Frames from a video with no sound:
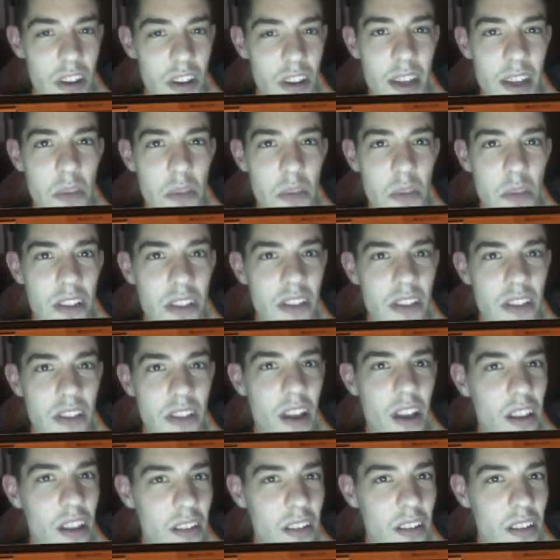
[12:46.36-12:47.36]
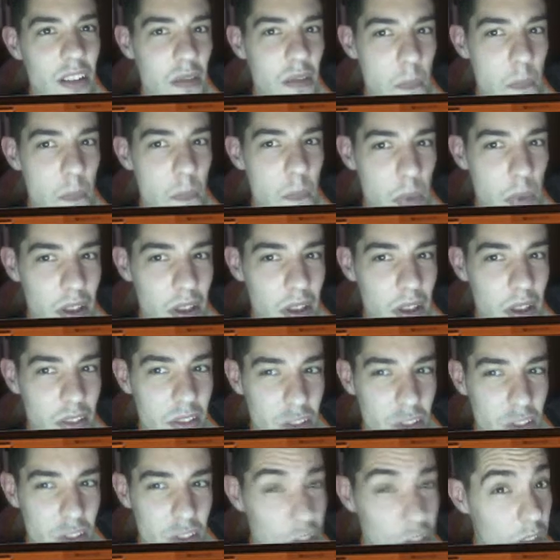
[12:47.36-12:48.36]
minutes now, but just
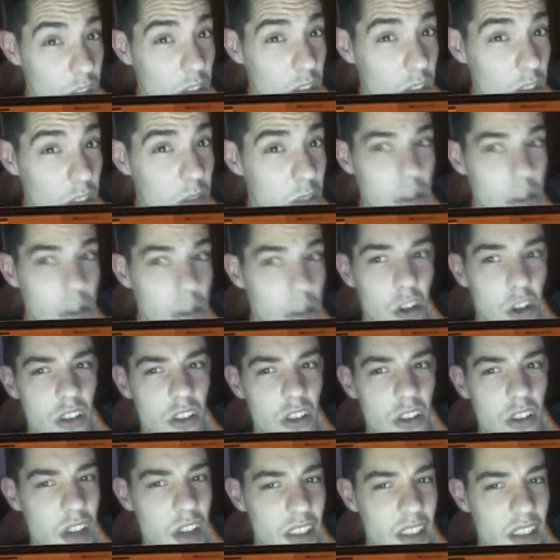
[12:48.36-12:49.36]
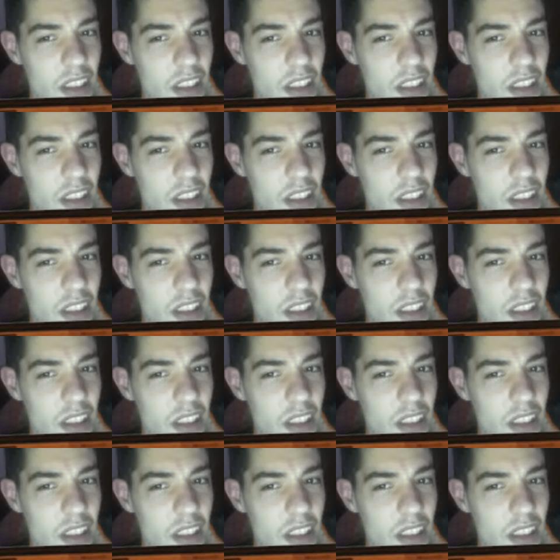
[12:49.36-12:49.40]
going to go a little bit longer because I need to